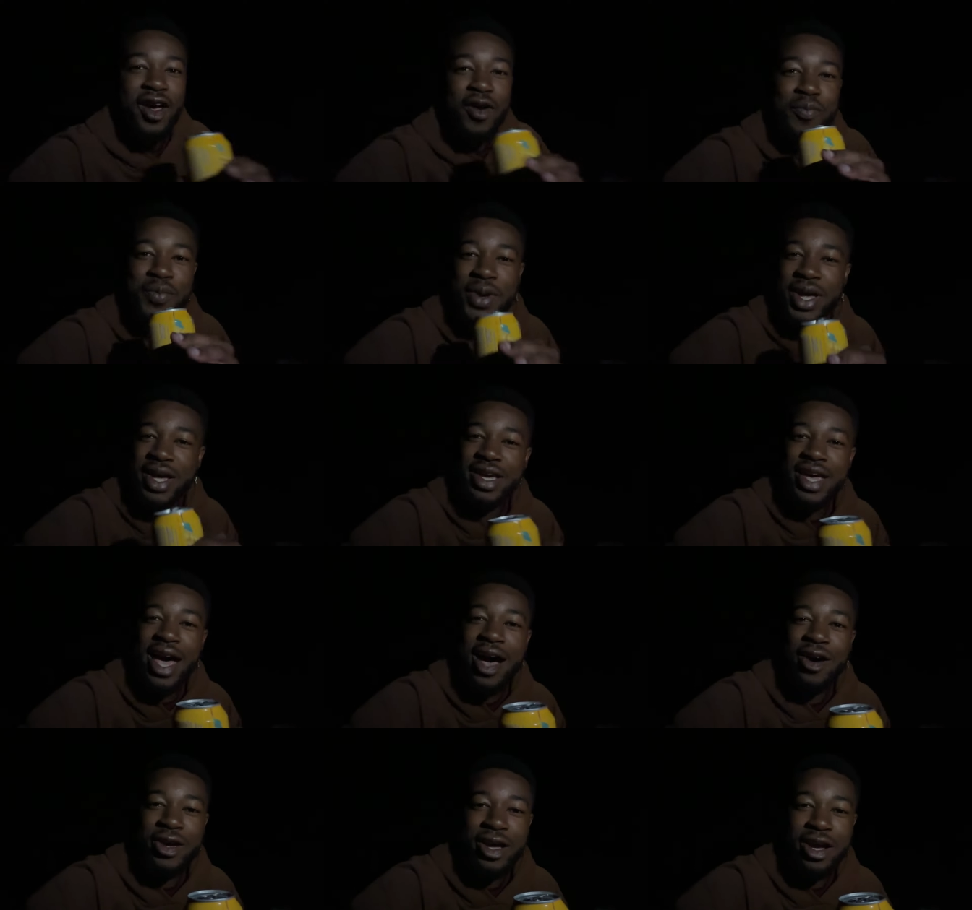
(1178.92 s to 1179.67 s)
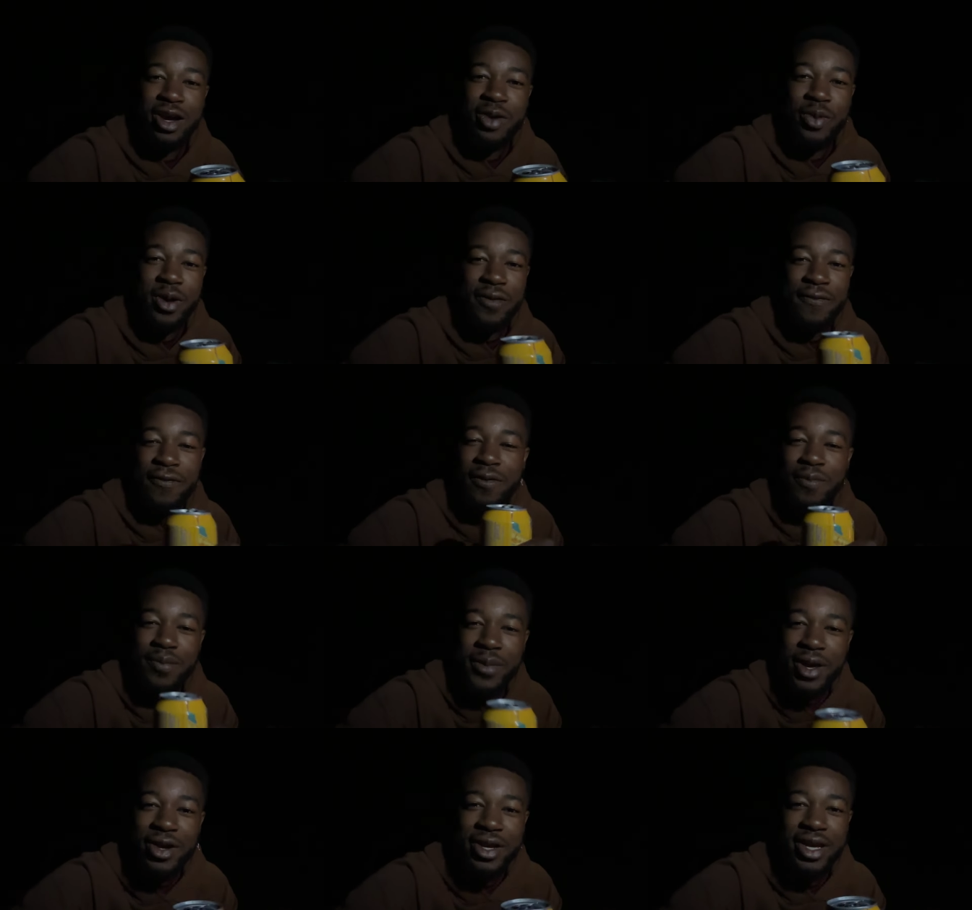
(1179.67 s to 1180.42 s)
being out here with
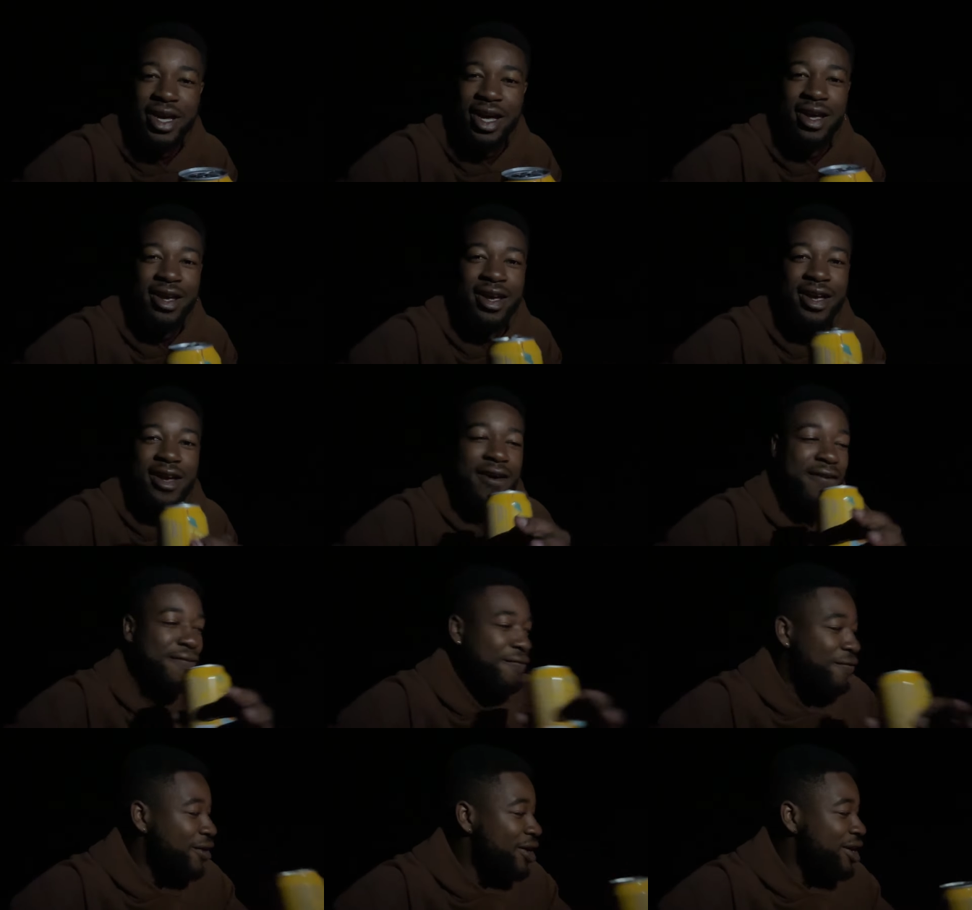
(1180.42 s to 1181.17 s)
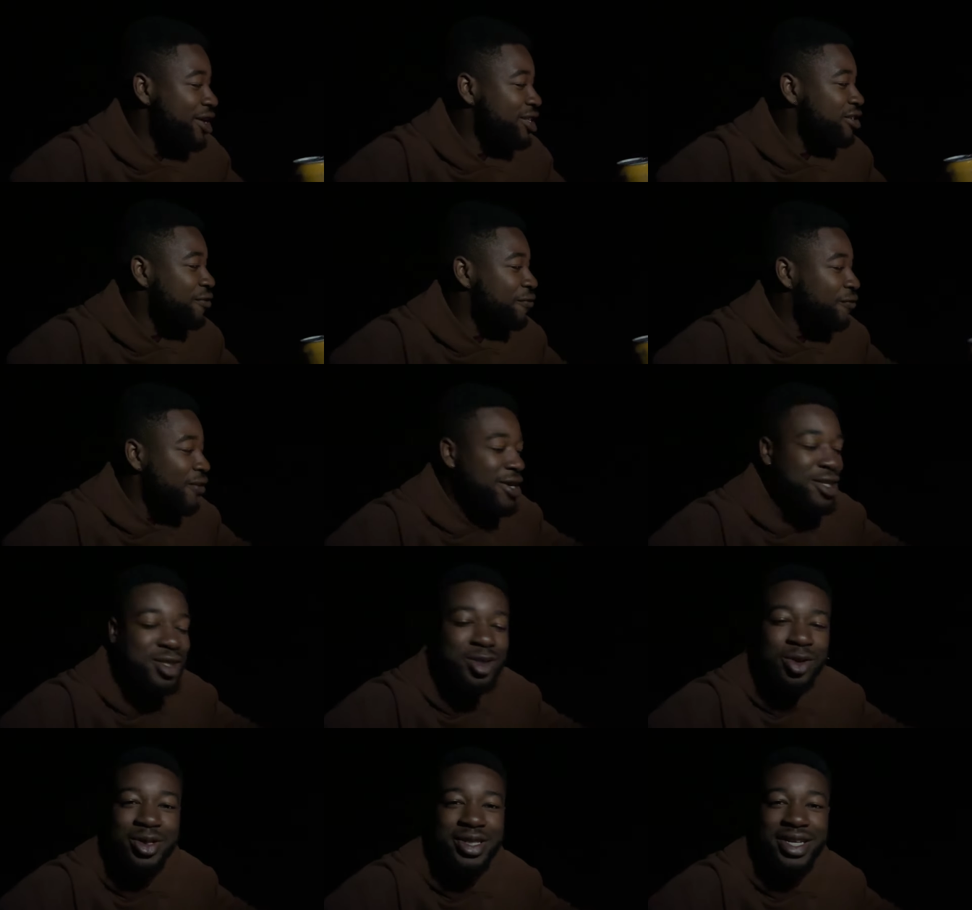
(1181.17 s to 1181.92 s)
familia, friends, fresh
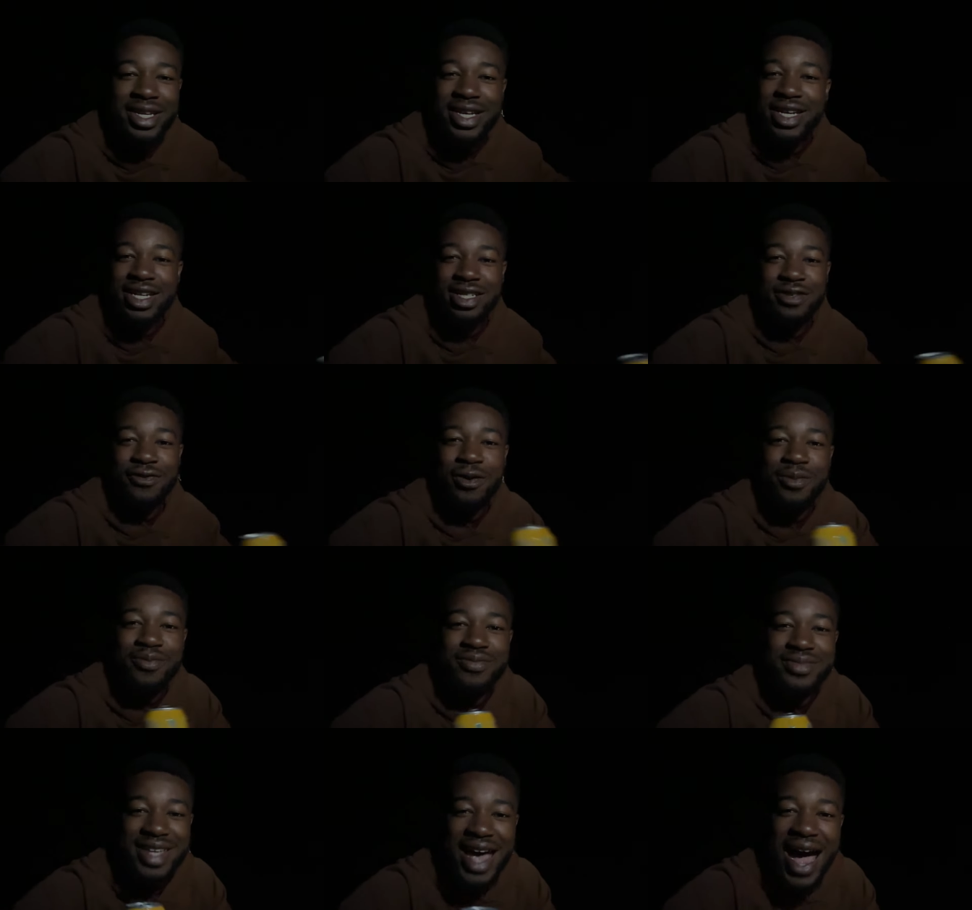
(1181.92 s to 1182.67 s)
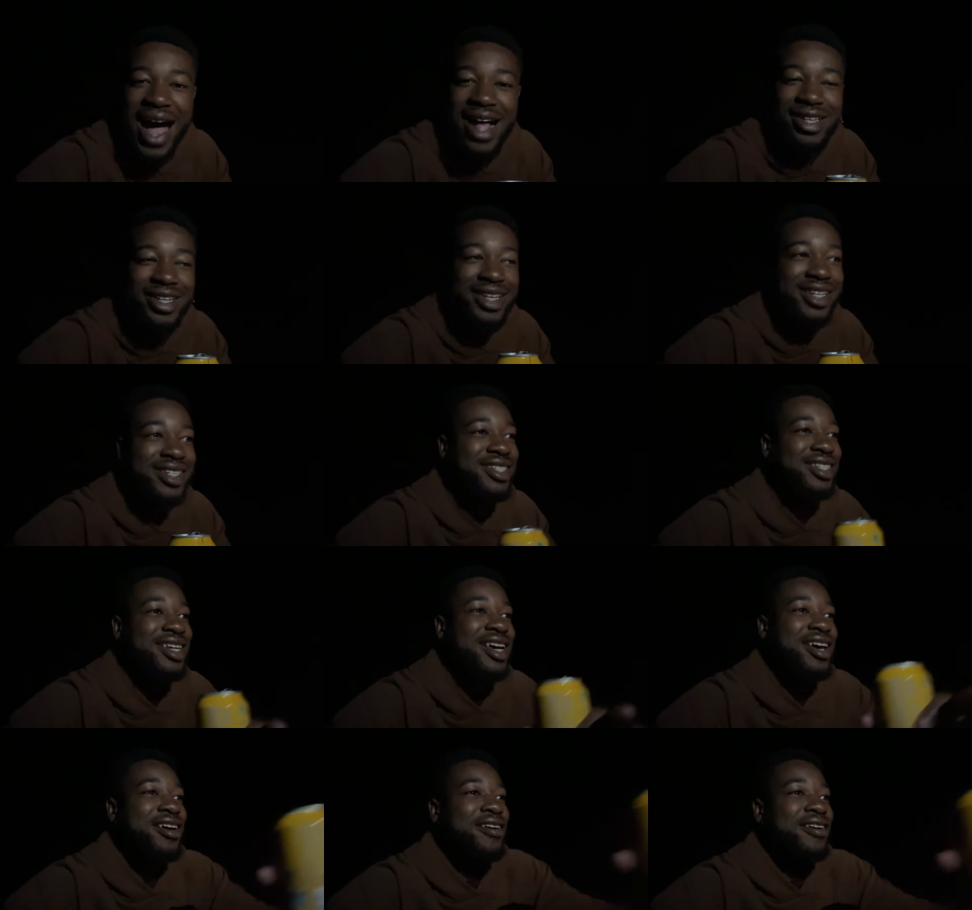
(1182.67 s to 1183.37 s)
tortillas from Dallas,